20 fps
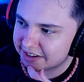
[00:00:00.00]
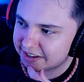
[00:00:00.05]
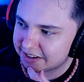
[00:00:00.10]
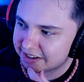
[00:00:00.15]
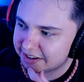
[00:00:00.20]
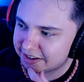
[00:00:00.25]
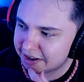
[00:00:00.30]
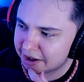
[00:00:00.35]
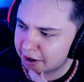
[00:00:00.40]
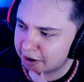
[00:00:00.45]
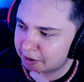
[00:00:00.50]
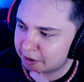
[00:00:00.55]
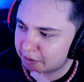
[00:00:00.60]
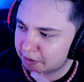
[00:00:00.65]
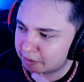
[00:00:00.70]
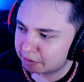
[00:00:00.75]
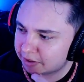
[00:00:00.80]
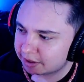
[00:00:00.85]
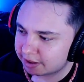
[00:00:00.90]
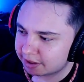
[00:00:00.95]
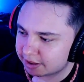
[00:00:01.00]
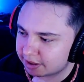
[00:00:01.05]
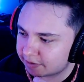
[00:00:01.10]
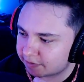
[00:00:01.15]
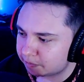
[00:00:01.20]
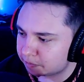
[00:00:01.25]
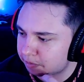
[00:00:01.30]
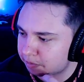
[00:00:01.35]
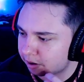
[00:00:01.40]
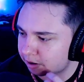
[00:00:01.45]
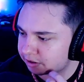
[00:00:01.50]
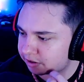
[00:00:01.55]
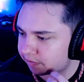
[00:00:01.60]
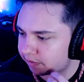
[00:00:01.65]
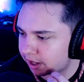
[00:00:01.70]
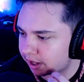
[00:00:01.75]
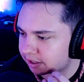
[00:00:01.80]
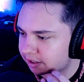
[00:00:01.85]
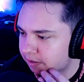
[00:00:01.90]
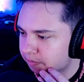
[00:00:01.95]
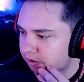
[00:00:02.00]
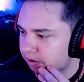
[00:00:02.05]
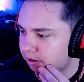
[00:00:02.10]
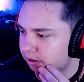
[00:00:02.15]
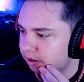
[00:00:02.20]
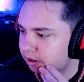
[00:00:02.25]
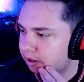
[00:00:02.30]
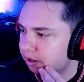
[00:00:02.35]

Yo. Bro, it's flexible.